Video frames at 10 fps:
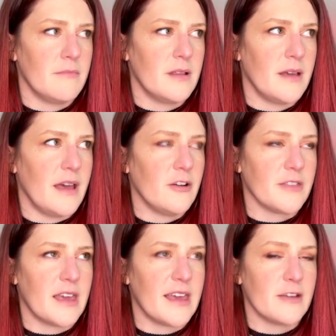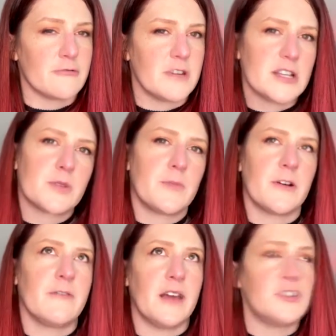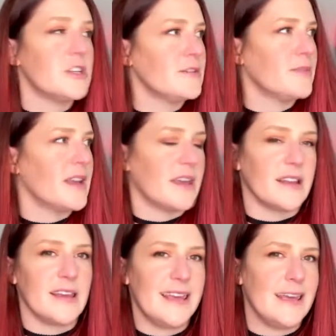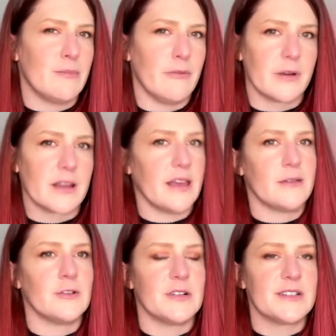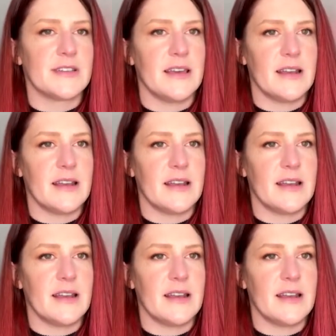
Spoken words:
I don't think I can reach perfection, but I can keep working towards it.